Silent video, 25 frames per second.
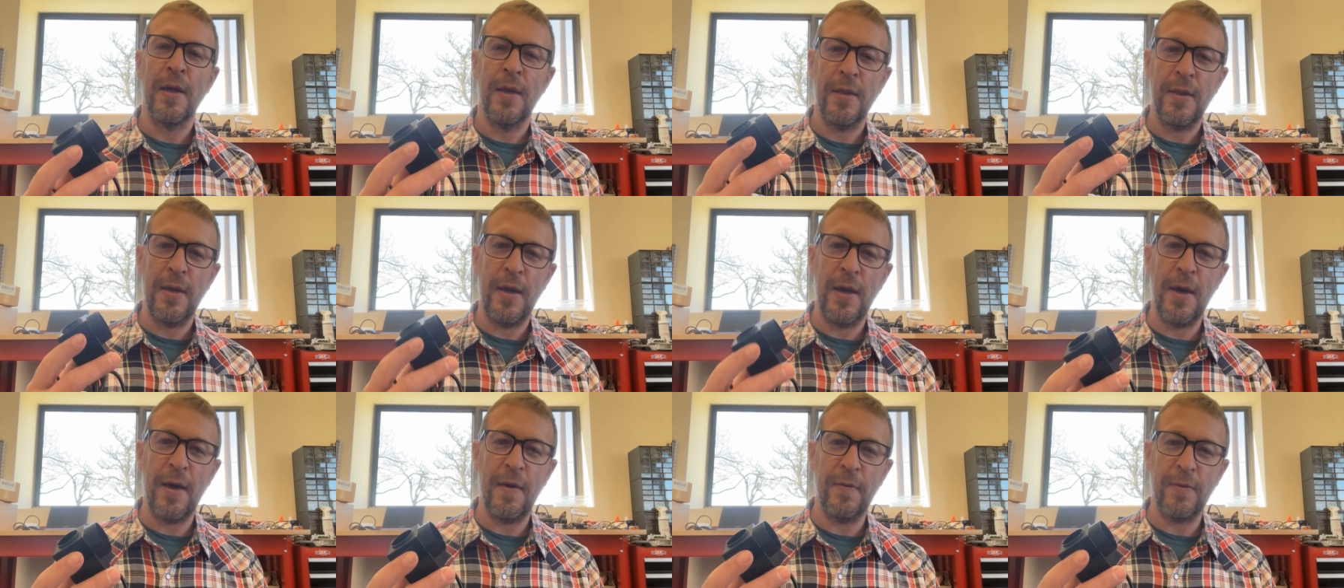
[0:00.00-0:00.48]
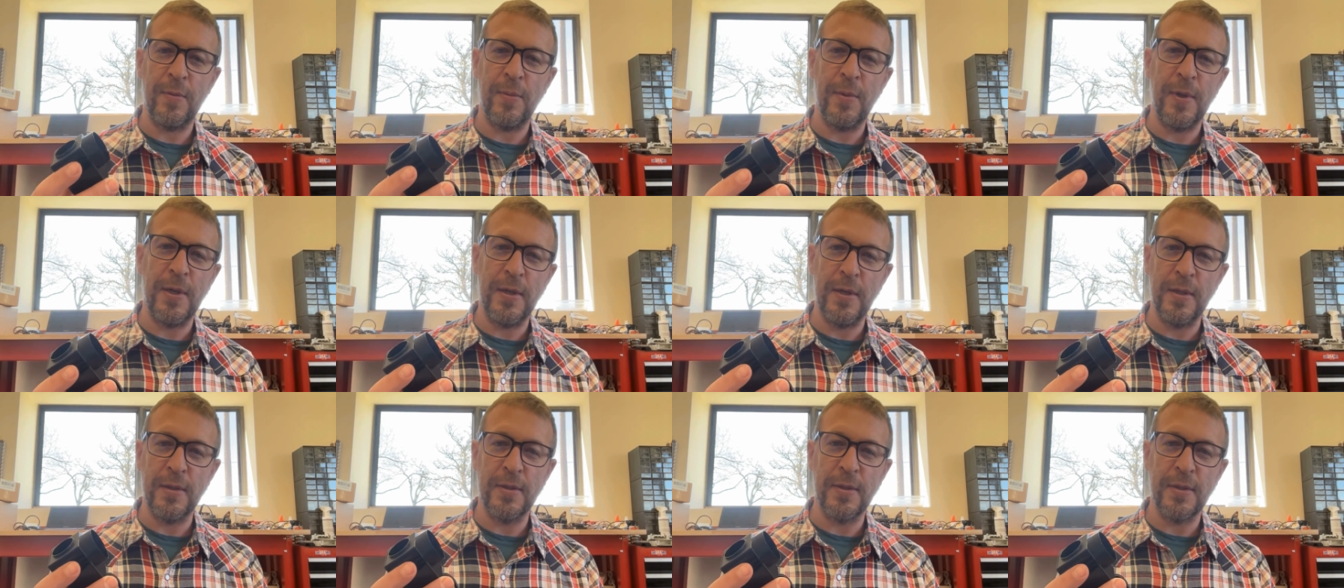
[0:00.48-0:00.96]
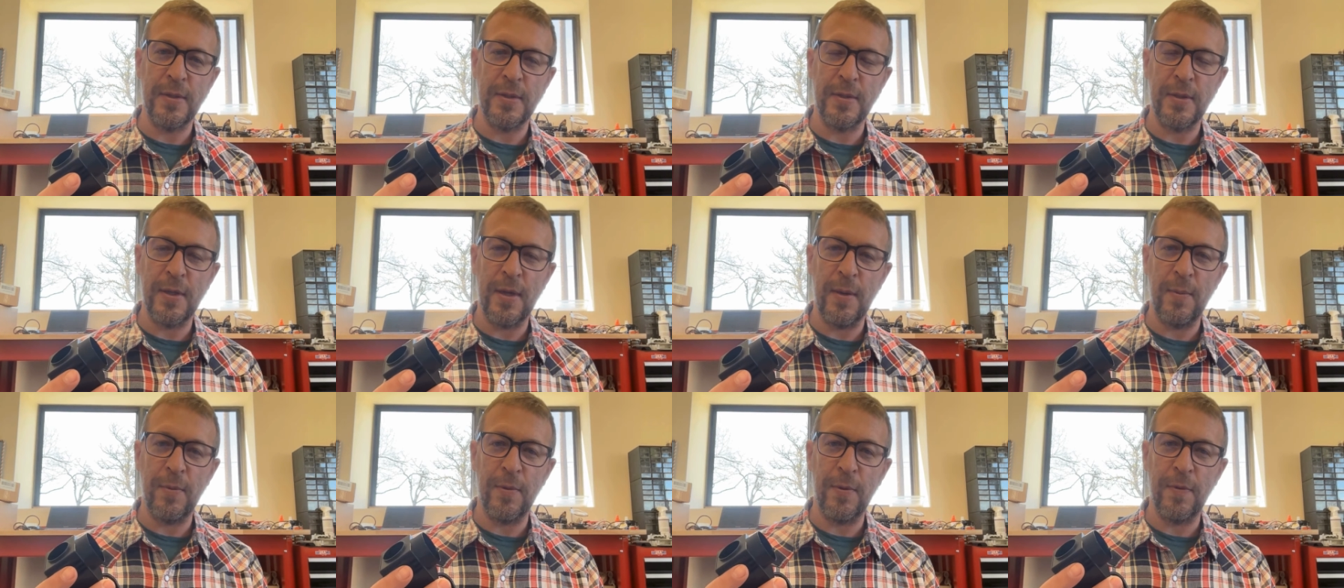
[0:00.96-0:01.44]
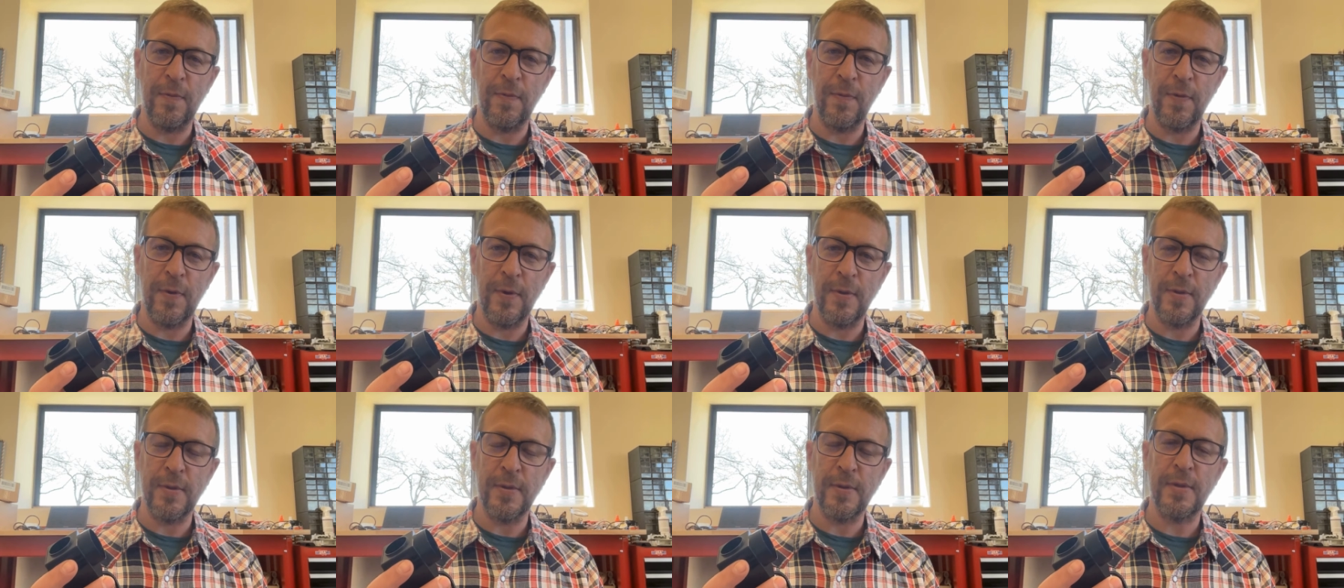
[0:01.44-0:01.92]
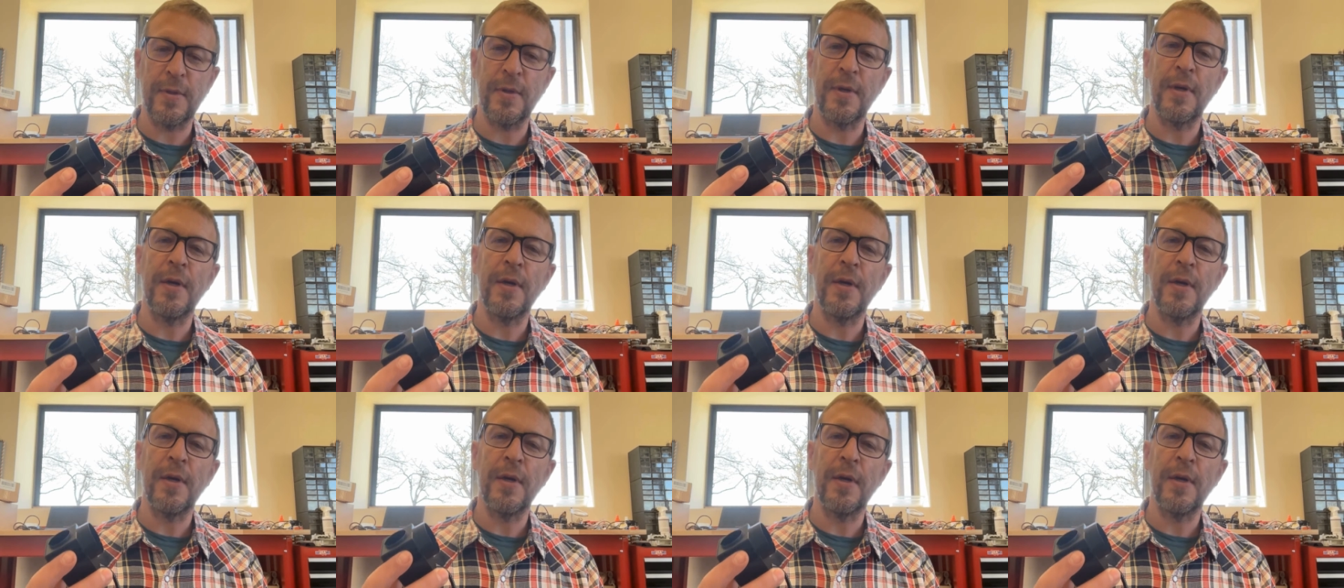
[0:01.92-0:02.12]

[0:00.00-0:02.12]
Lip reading: They have to be disassembled first.